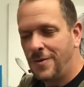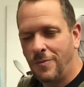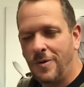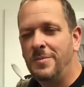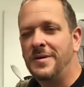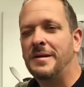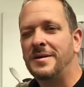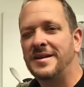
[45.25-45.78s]

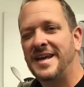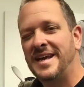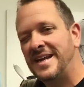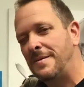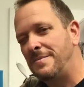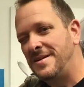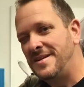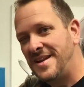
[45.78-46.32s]
we'll be able to take
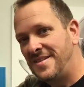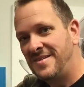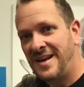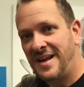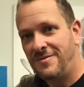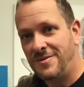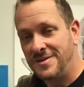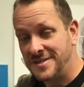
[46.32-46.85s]
it up another
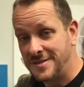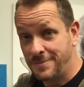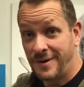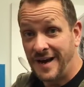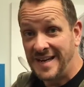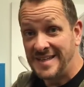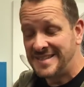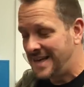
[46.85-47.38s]
level and
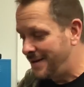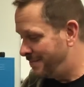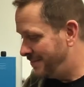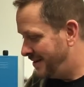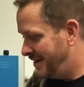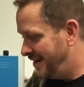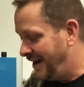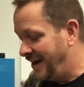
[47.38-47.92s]
surprise them
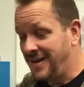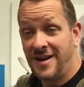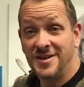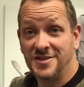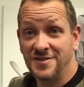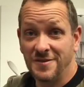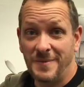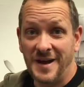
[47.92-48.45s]
and
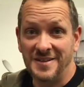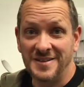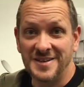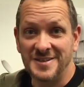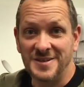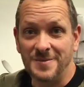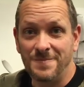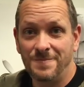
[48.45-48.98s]
launch it from
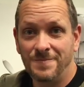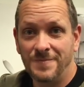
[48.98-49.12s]
altitude.